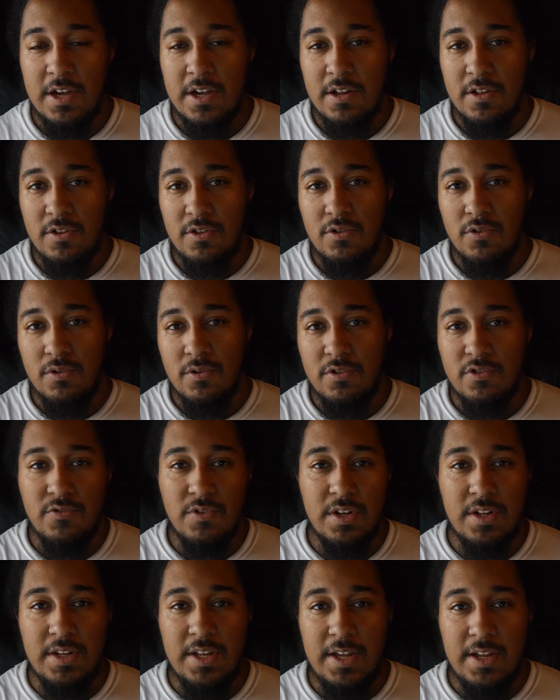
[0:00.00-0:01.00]
and a shorter
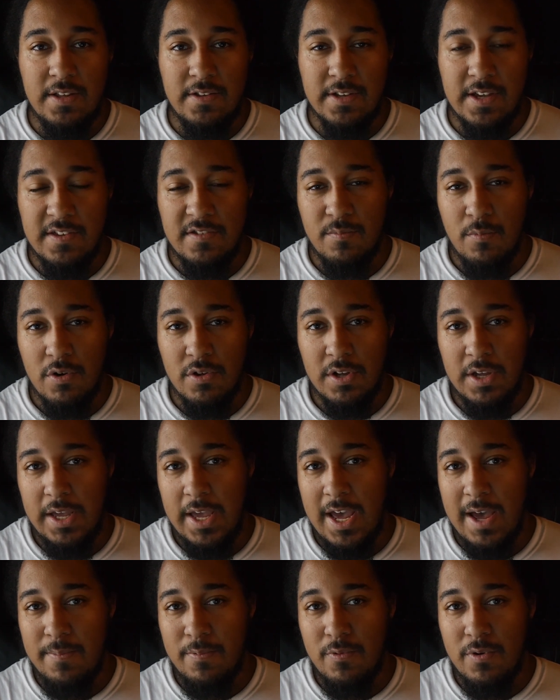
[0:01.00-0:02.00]
string needs a smaller
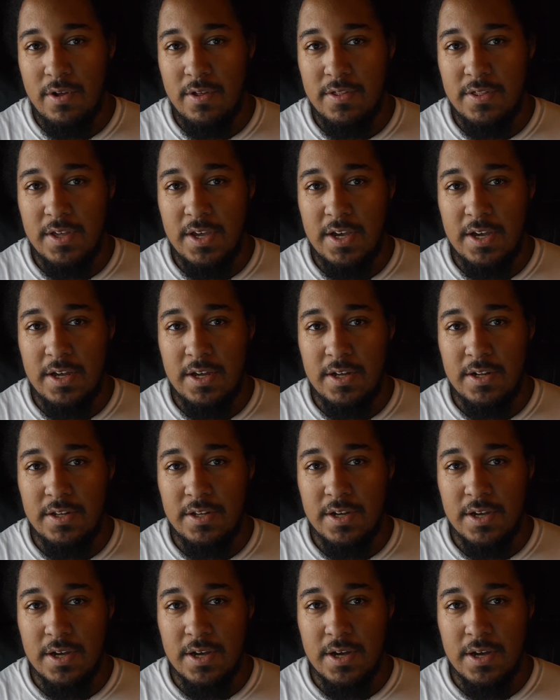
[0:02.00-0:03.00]
gap width and